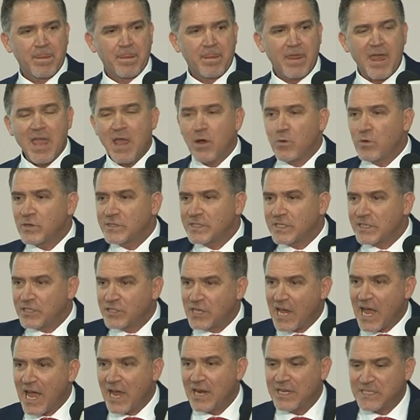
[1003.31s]
It was the
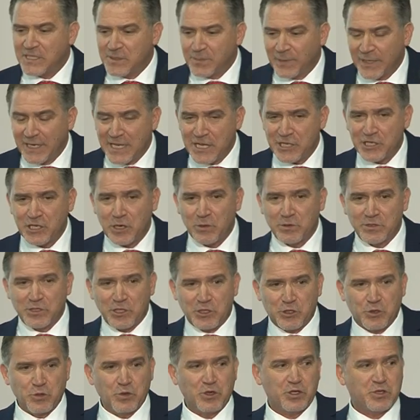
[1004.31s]
Zionist militia, it was the
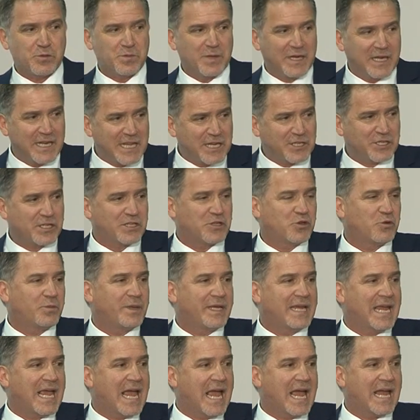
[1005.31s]
Jewish militias who
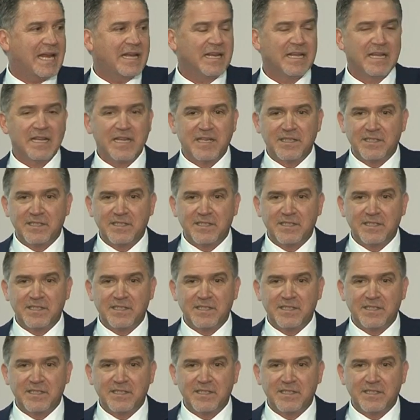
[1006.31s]
began